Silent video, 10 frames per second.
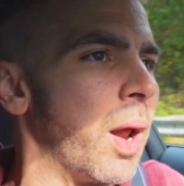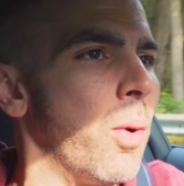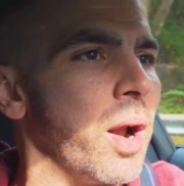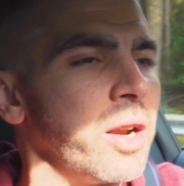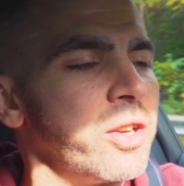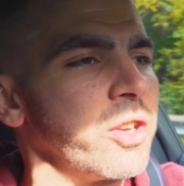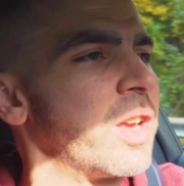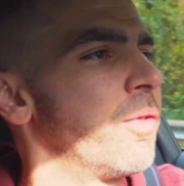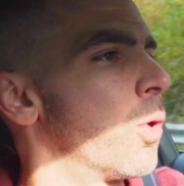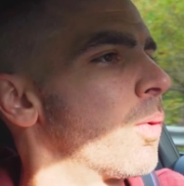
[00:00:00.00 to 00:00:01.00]
I wanted to just
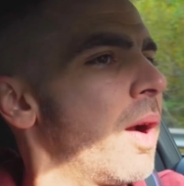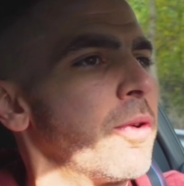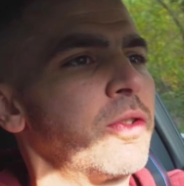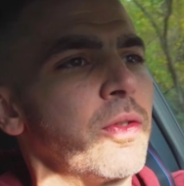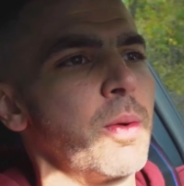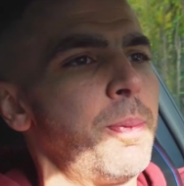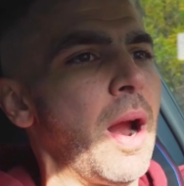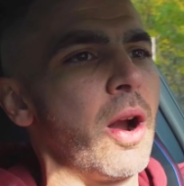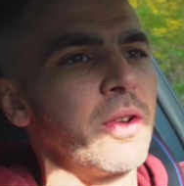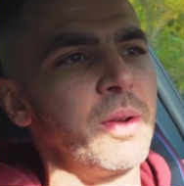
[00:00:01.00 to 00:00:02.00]
give you a reference of
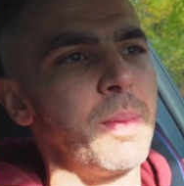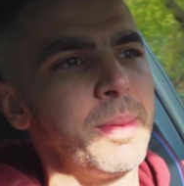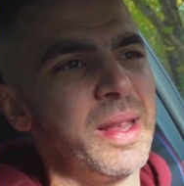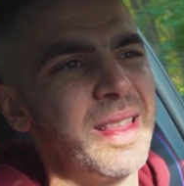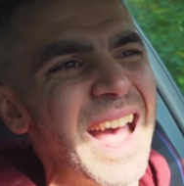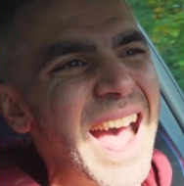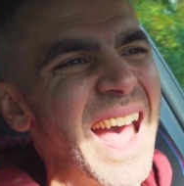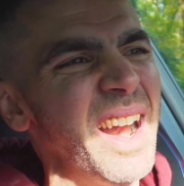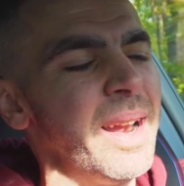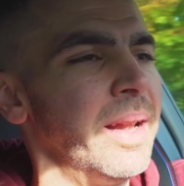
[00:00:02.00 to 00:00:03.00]
comparison, maybe
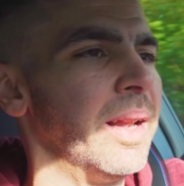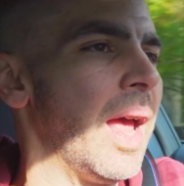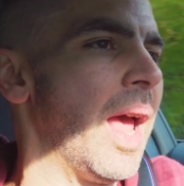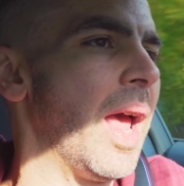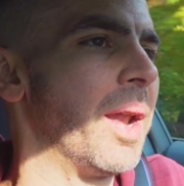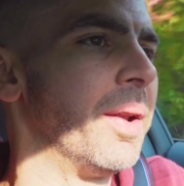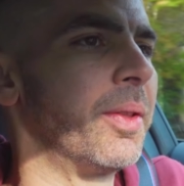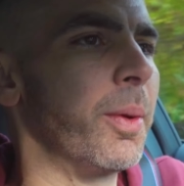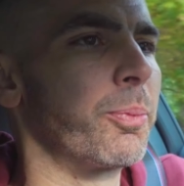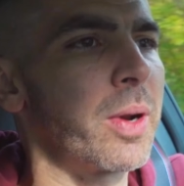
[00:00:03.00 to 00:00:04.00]
that
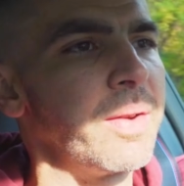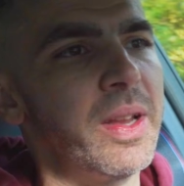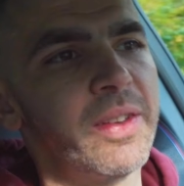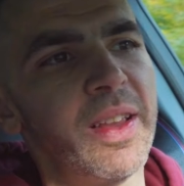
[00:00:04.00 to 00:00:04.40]
and the previous